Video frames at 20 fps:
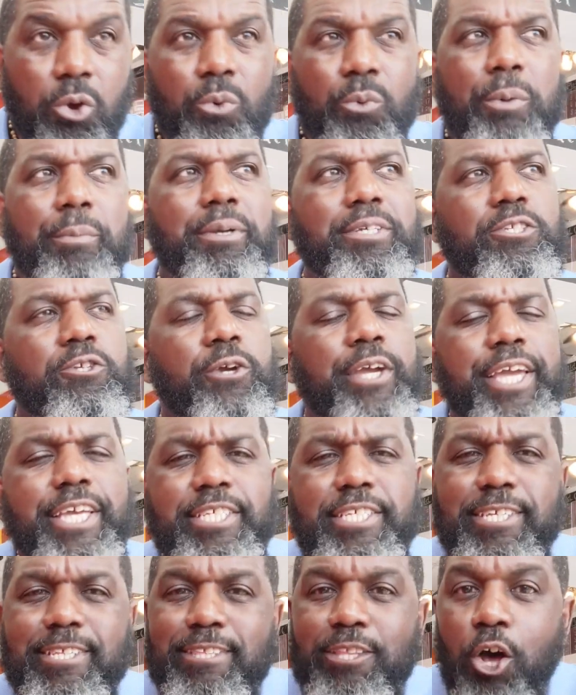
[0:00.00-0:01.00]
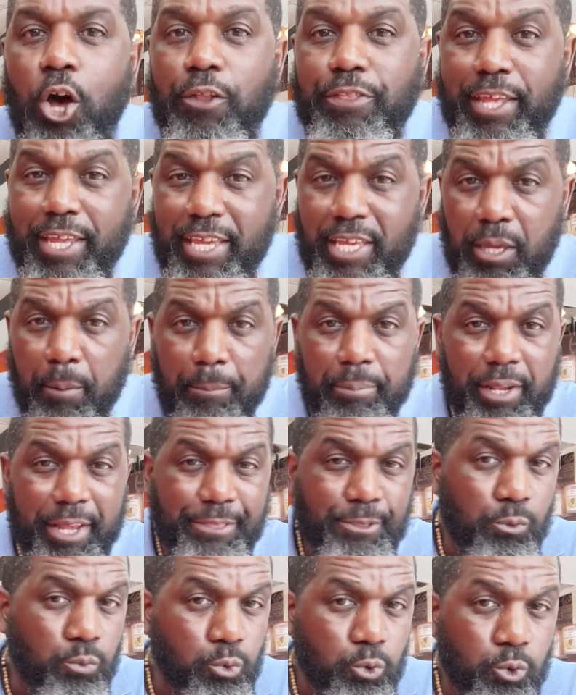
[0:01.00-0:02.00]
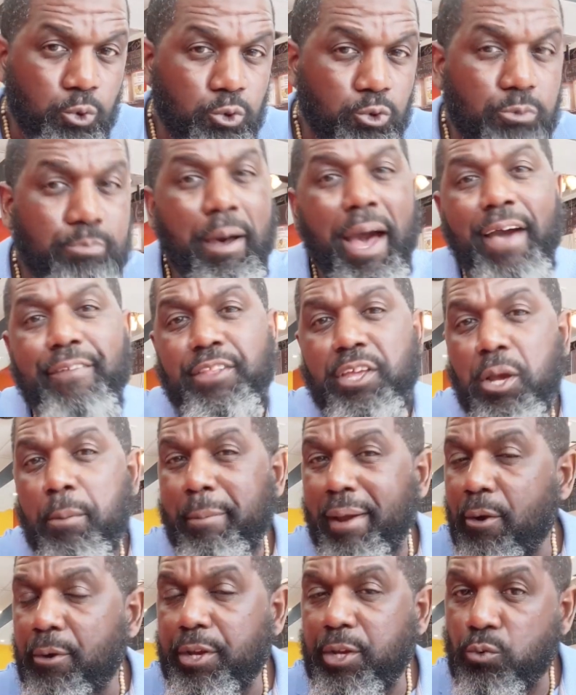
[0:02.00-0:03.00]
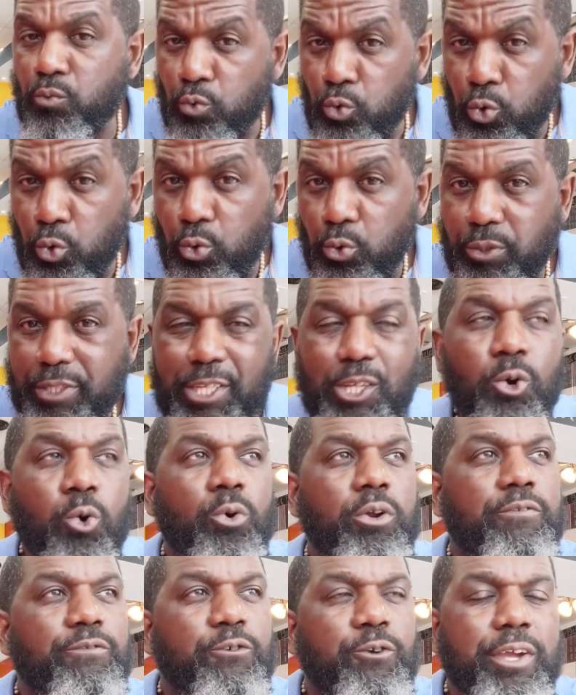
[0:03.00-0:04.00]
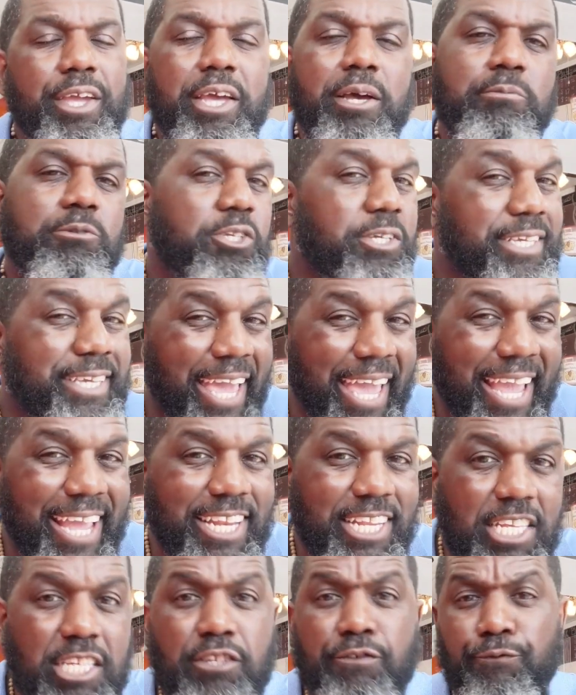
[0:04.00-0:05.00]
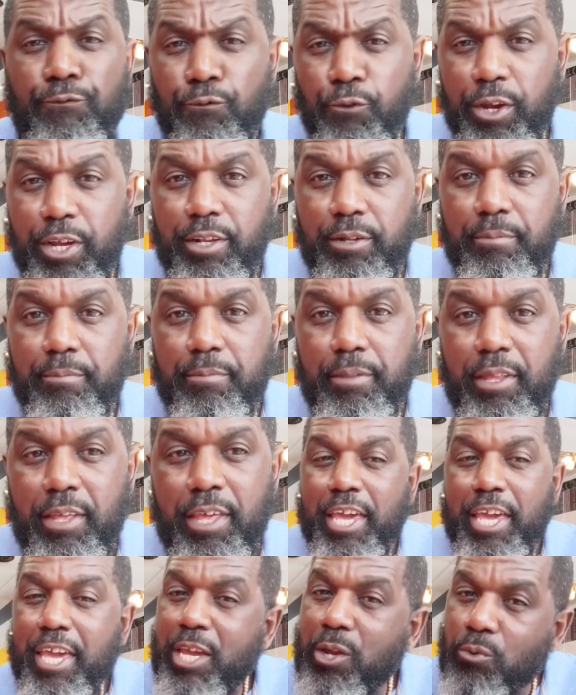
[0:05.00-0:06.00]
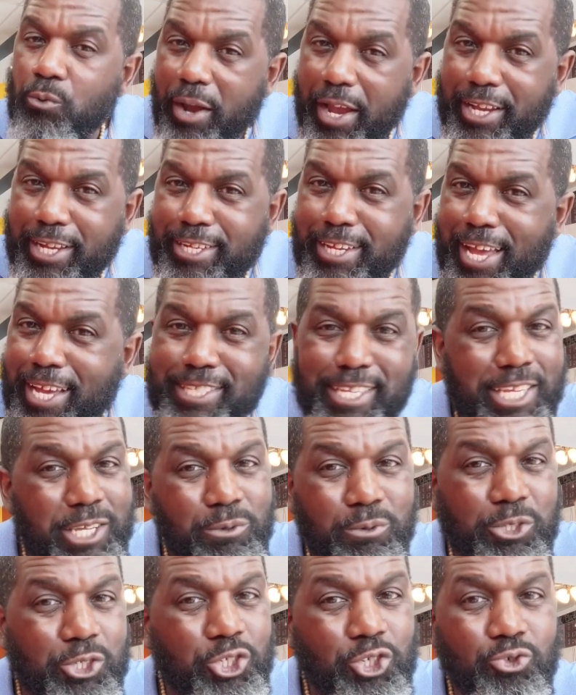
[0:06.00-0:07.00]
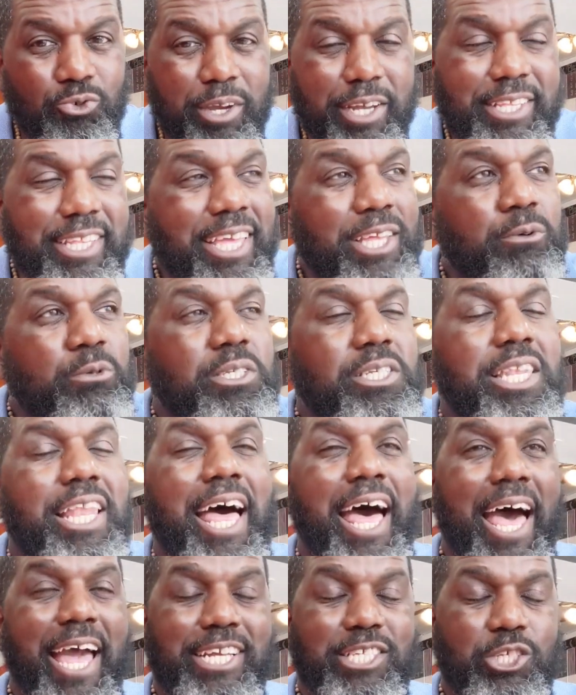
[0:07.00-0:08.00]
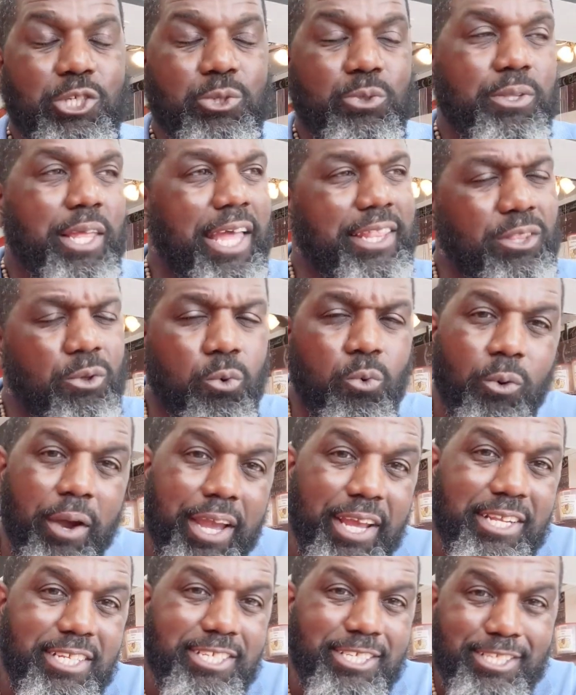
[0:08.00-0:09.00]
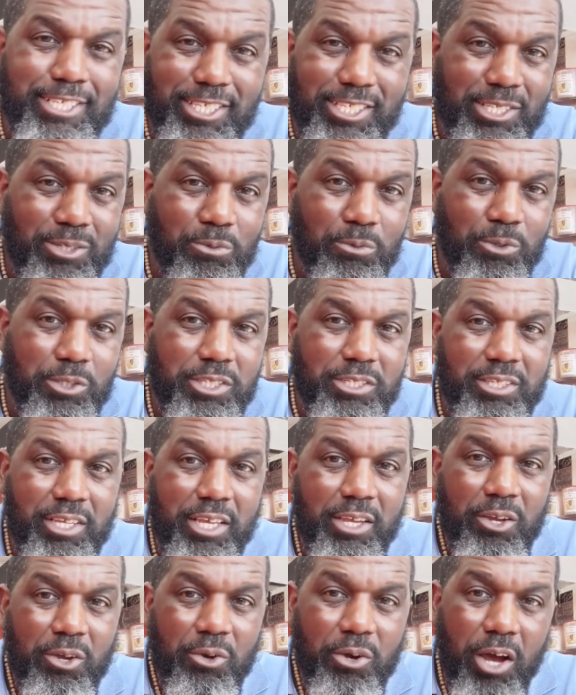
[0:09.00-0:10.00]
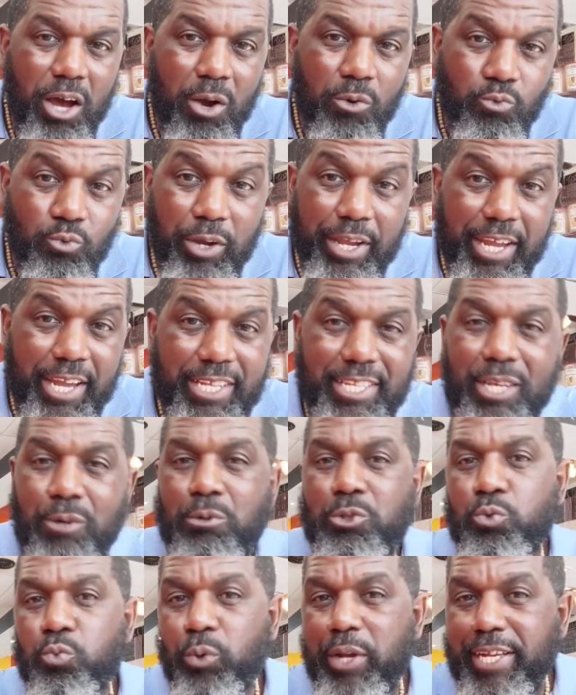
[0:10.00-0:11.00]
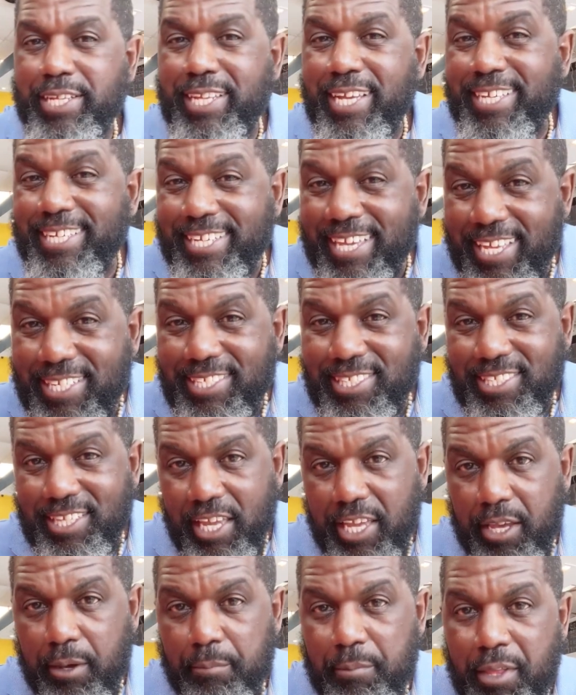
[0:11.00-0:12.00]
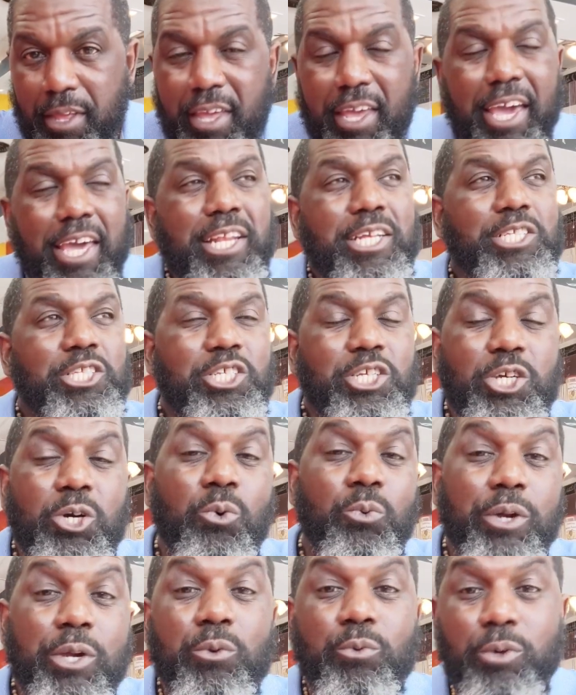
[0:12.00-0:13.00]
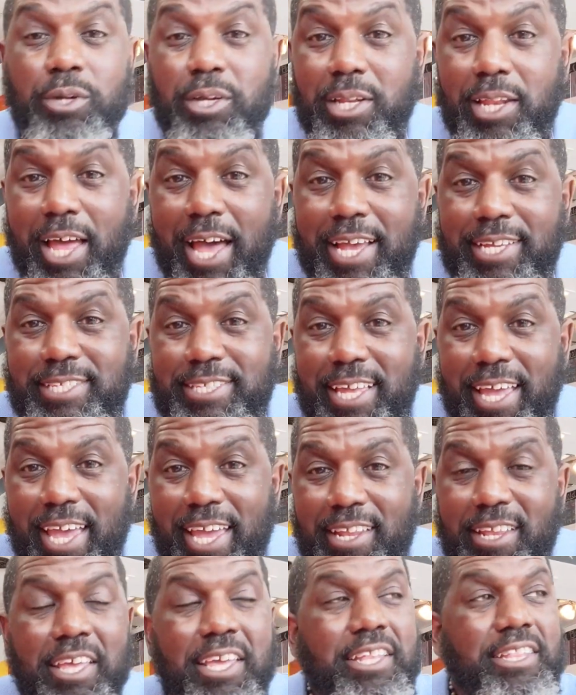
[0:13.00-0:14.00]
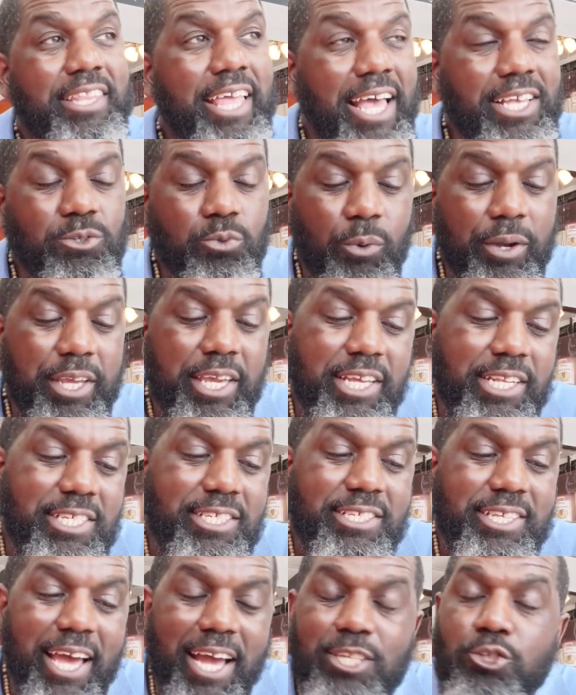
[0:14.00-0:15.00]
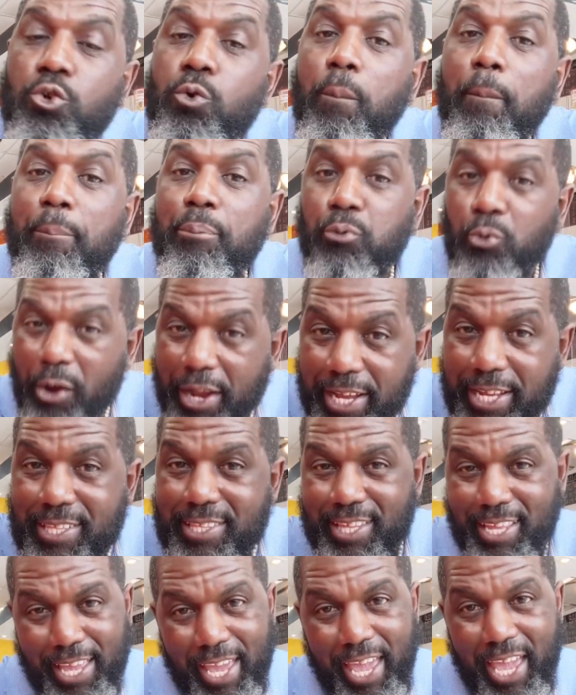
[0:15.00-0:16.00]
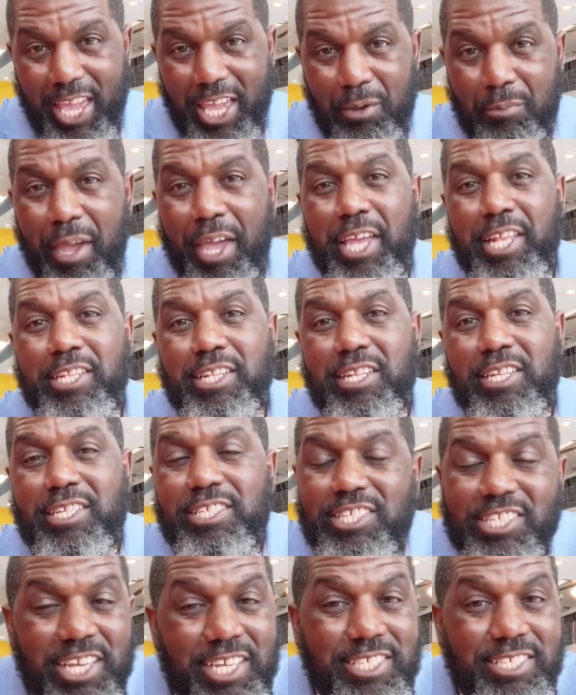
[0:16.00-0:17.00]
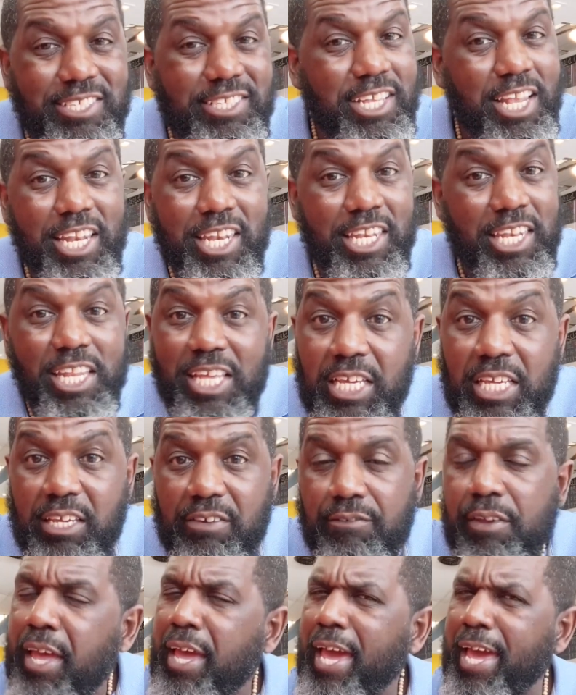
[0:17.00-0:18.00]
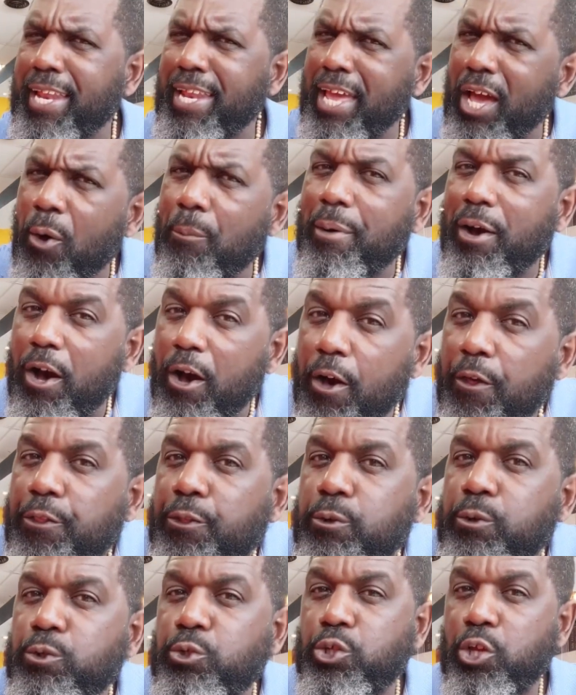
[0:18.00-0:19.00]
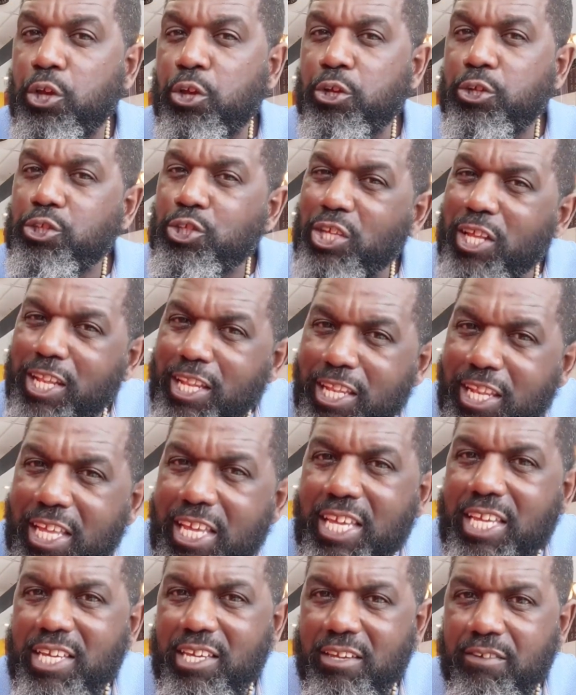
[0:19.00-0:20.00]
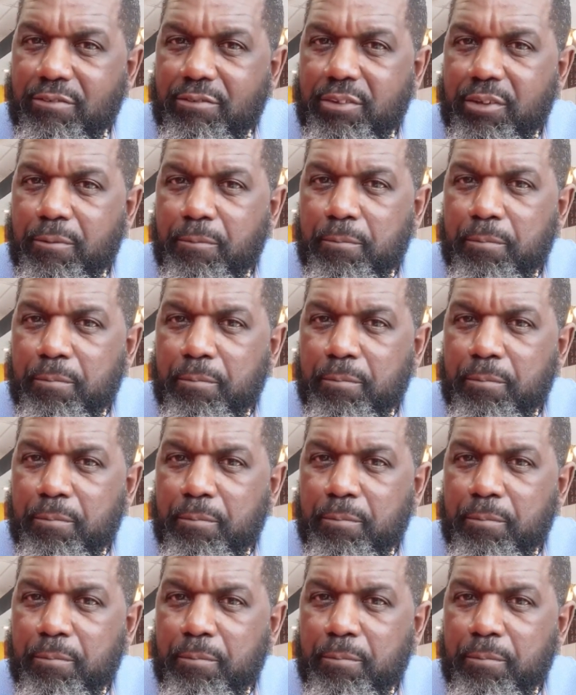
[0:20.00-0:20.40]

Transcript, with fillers: when Mr. Henson thought that he can play the rules by the American rules in order for him to gain his freedom, he recognized that he was tricked, that he was lied to, that the way the system was uh, rigged, it was rigged against him. And until we realize that, that's when he decided to break the game and just leave and help others to leave.